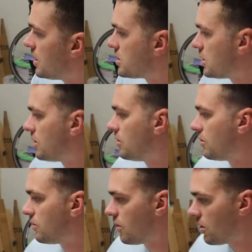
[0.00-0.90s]

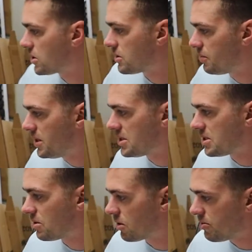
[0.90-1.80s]
So there are some
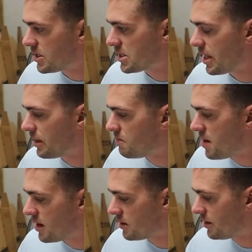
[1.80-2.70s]
pieces that are going to be slightly
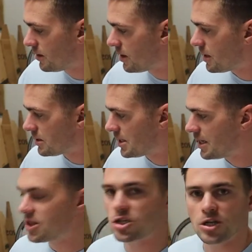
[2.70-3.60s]
bent to
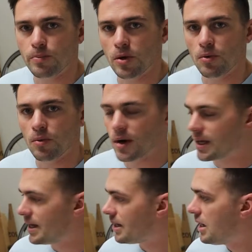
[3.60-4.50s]
get the shape that we want
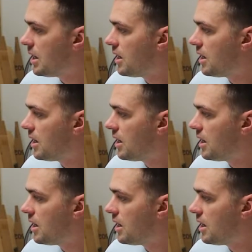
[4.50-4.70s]
to get.